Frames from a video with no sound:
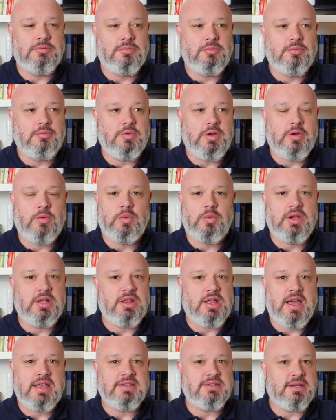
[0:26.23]
we
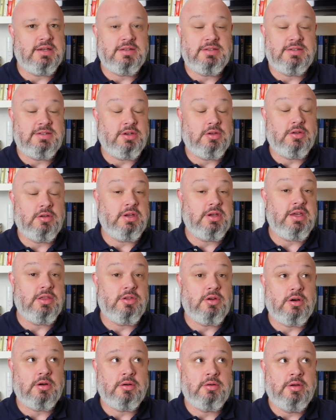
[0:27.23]
realize it until
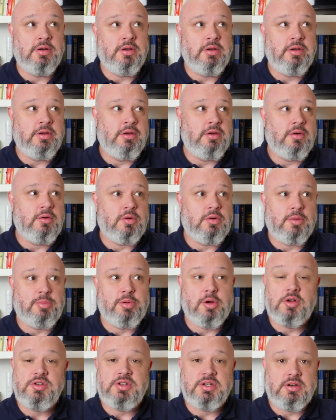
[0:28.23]
either we're
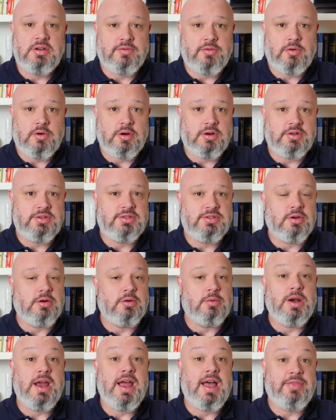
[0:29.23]
approaching divorce
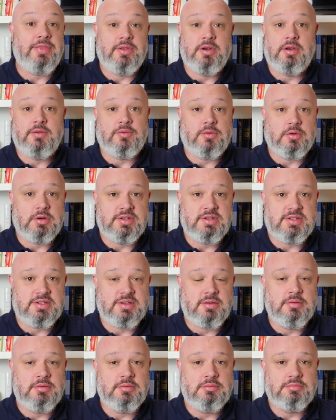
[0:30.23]
or we're at the
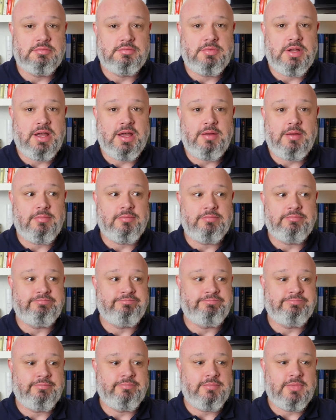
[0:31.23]
divorce, kind
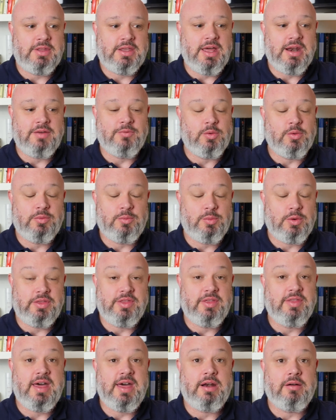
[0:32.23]
of
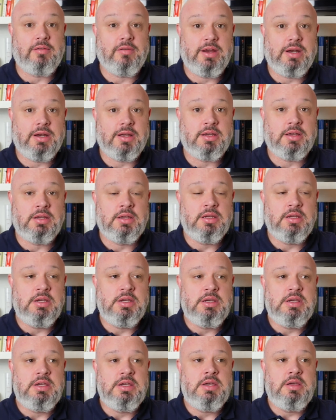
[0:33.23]
within that arena.
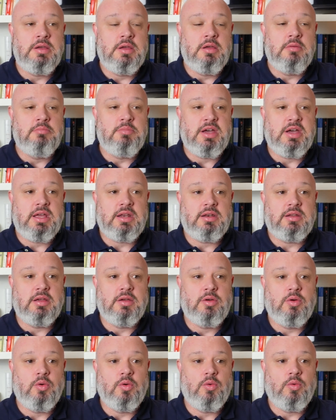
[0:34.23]
But
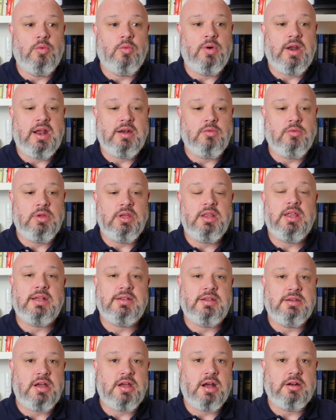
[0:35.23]
what I'd really like
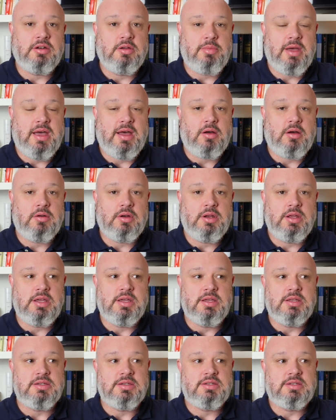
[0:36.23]
to talk about
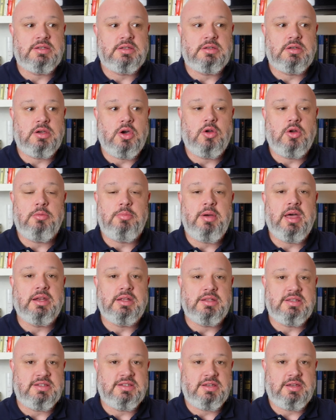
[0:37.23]
is
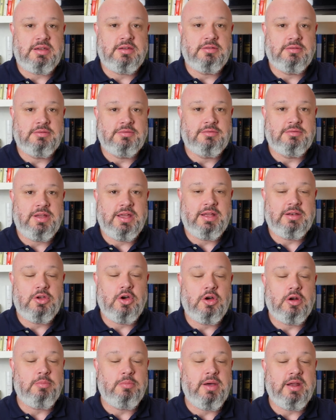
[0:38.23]
codependency and
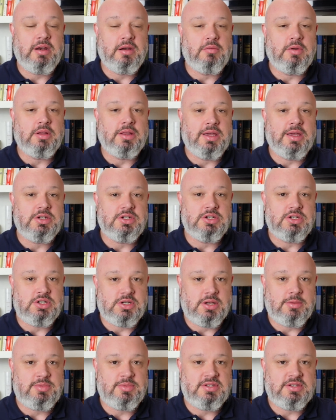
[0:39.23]
codependent
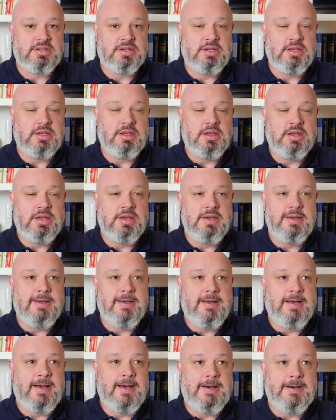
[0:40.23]
relationships.
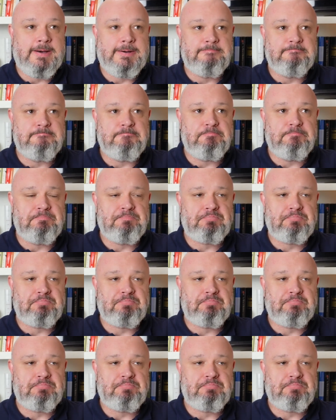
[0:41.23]
A